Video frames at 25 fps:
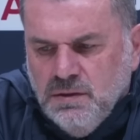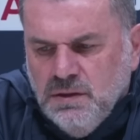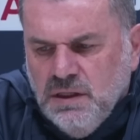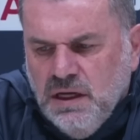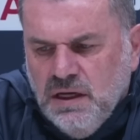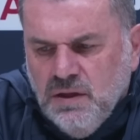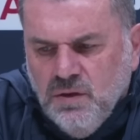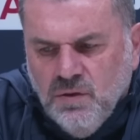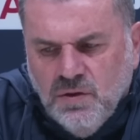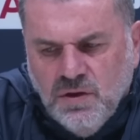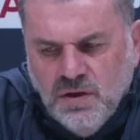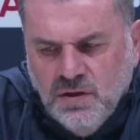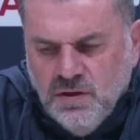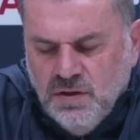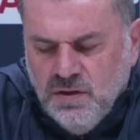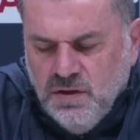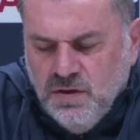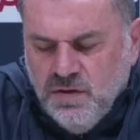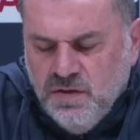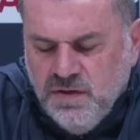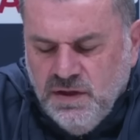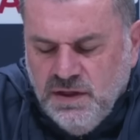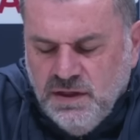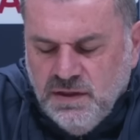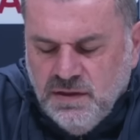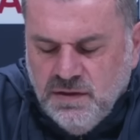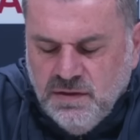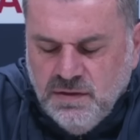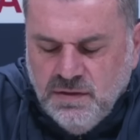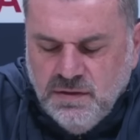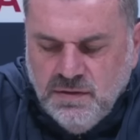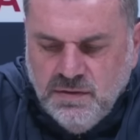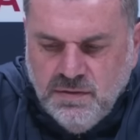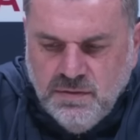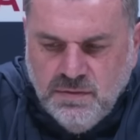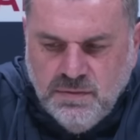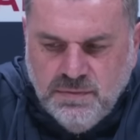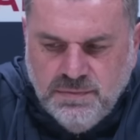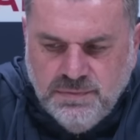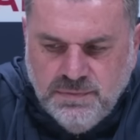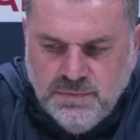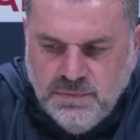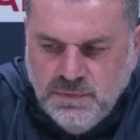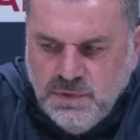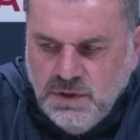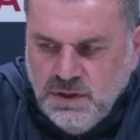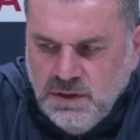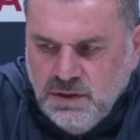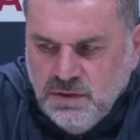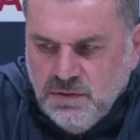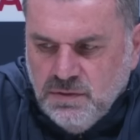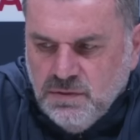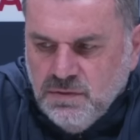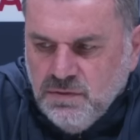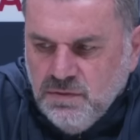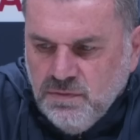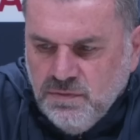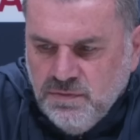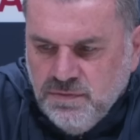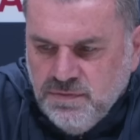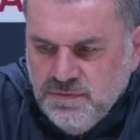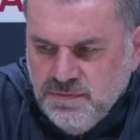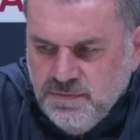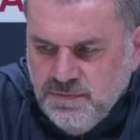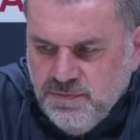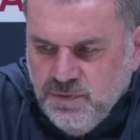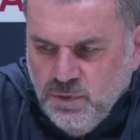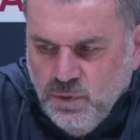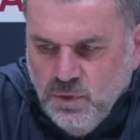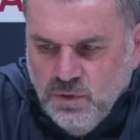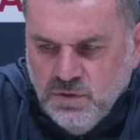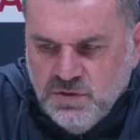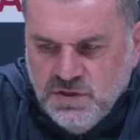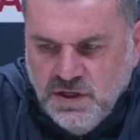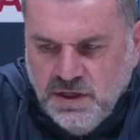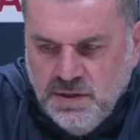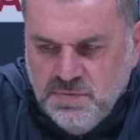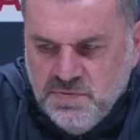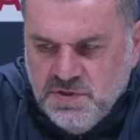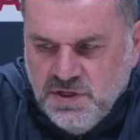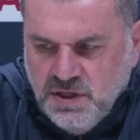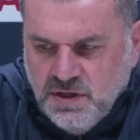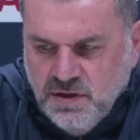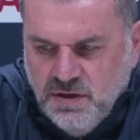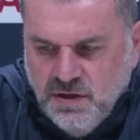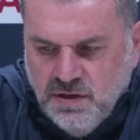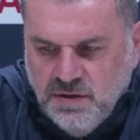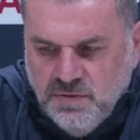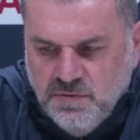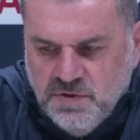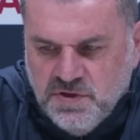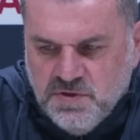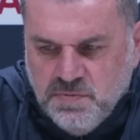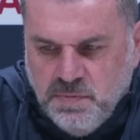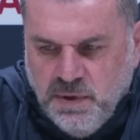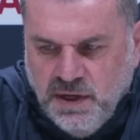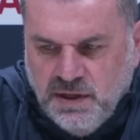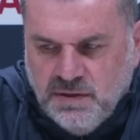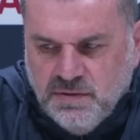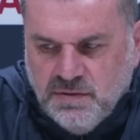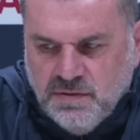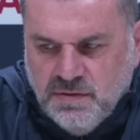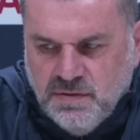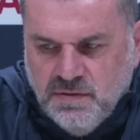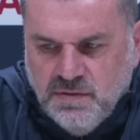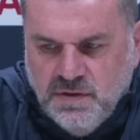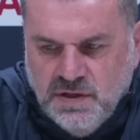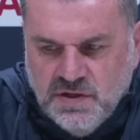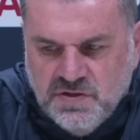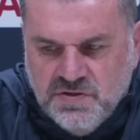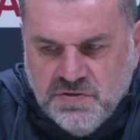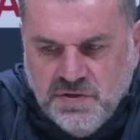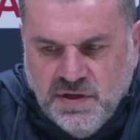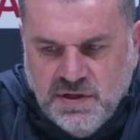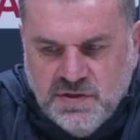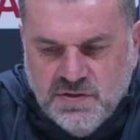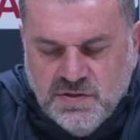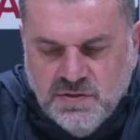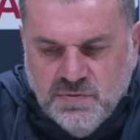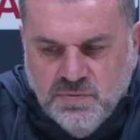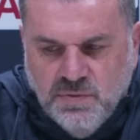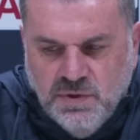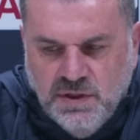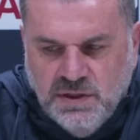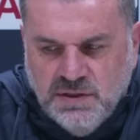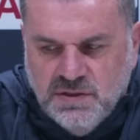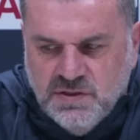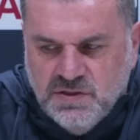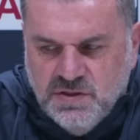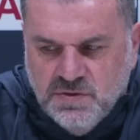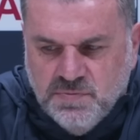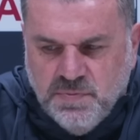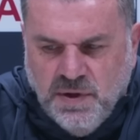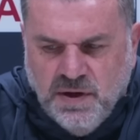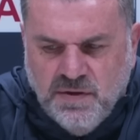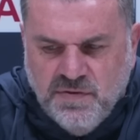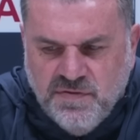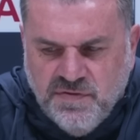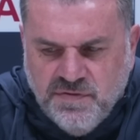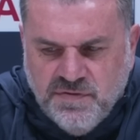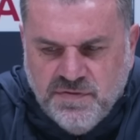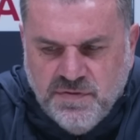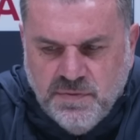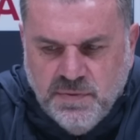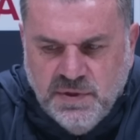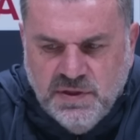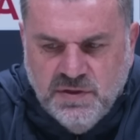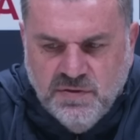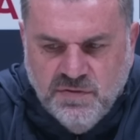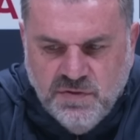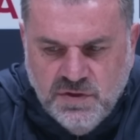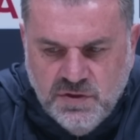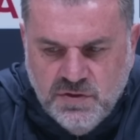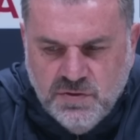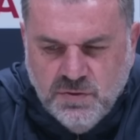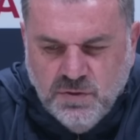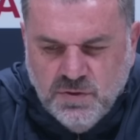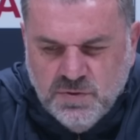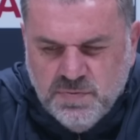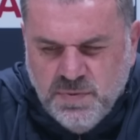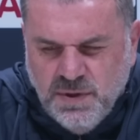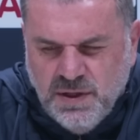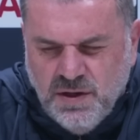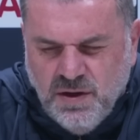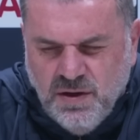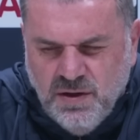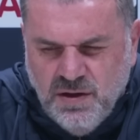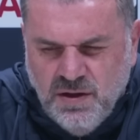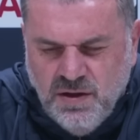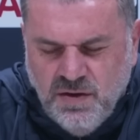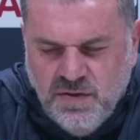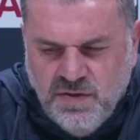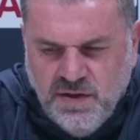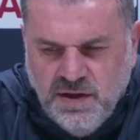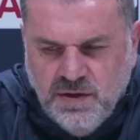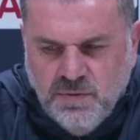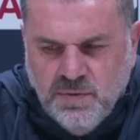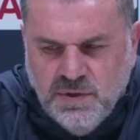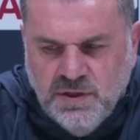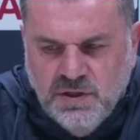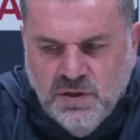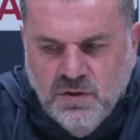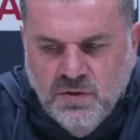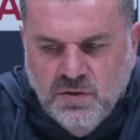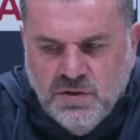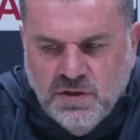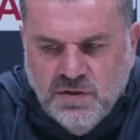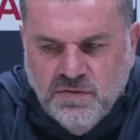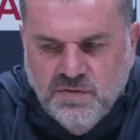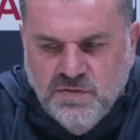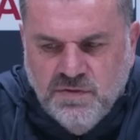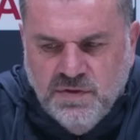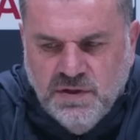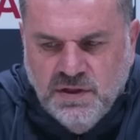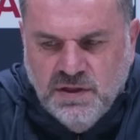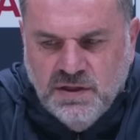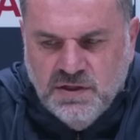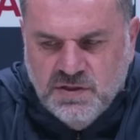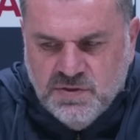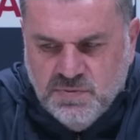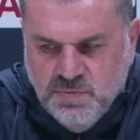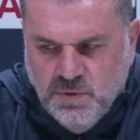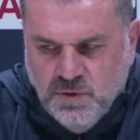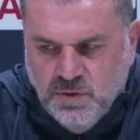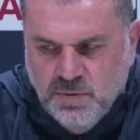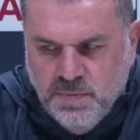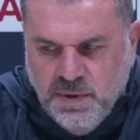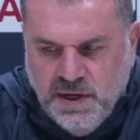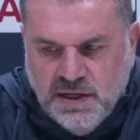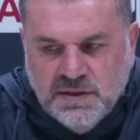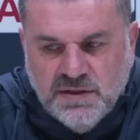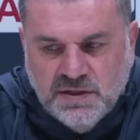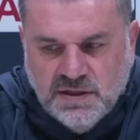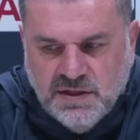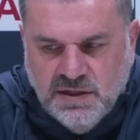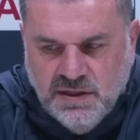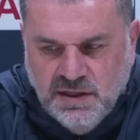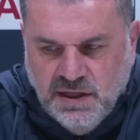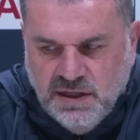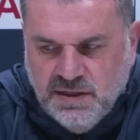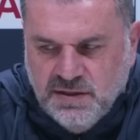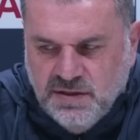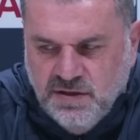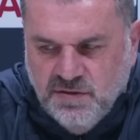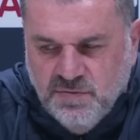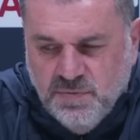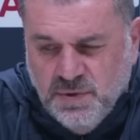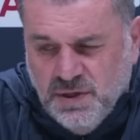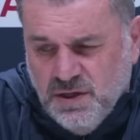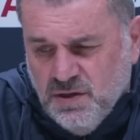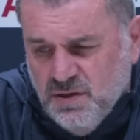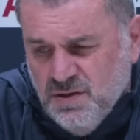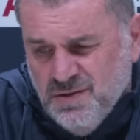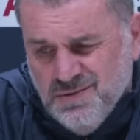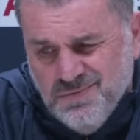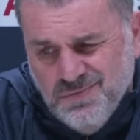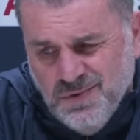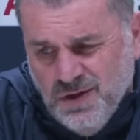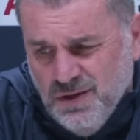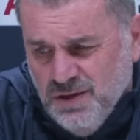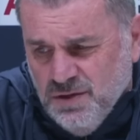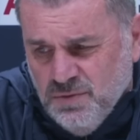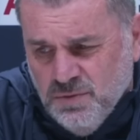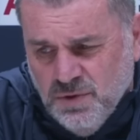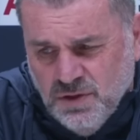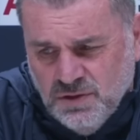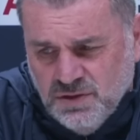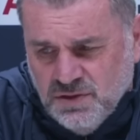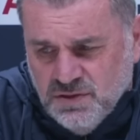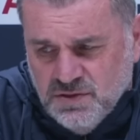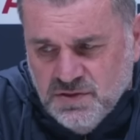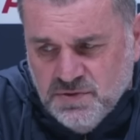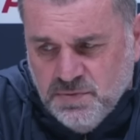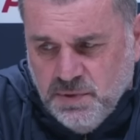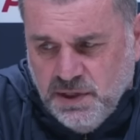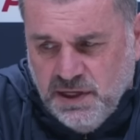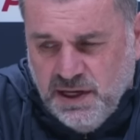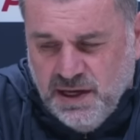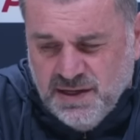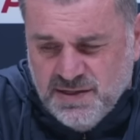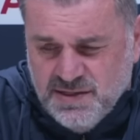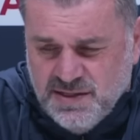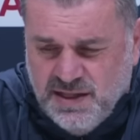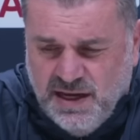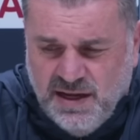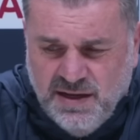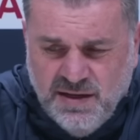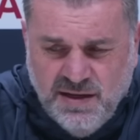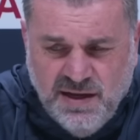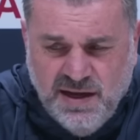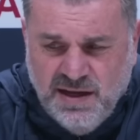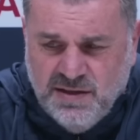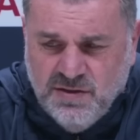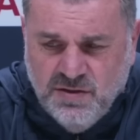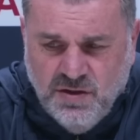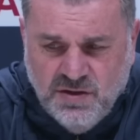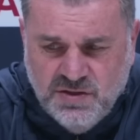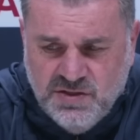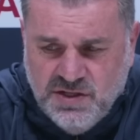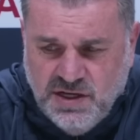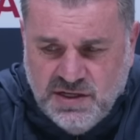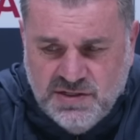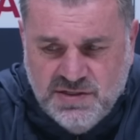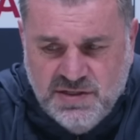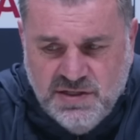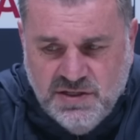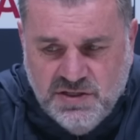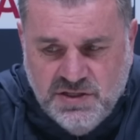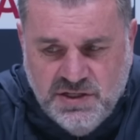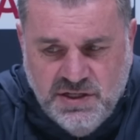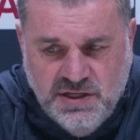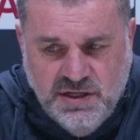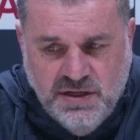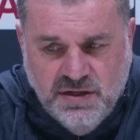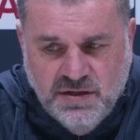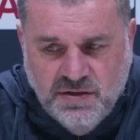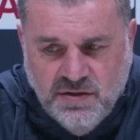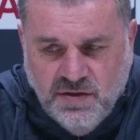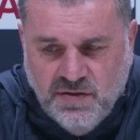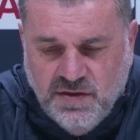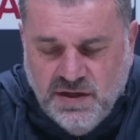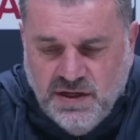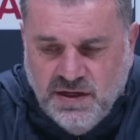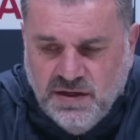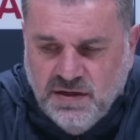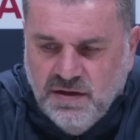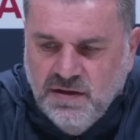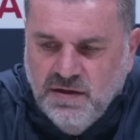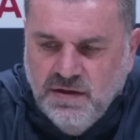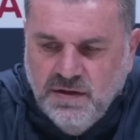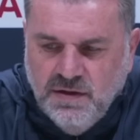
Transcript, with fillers: No, look, I, I think you know, for all teams, you kind of respect their strengths and weaknesses, both from individuals. But I, I think when you look at Villa, it's more about the collective. But Ollie Watkins has been outstanding, and not just this year. I think,